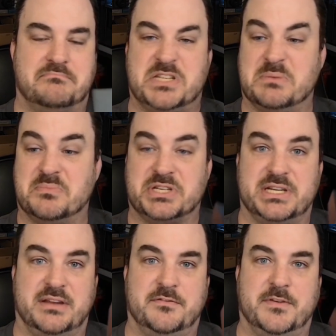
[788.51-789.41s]

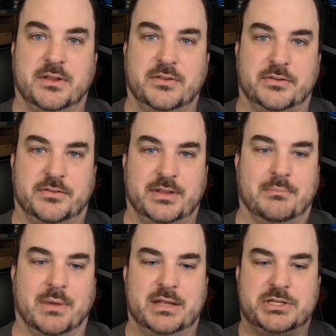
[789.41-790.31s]
infill, so it's not
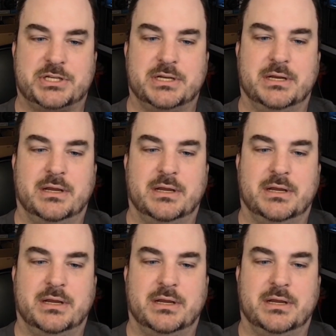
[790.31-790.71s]
much,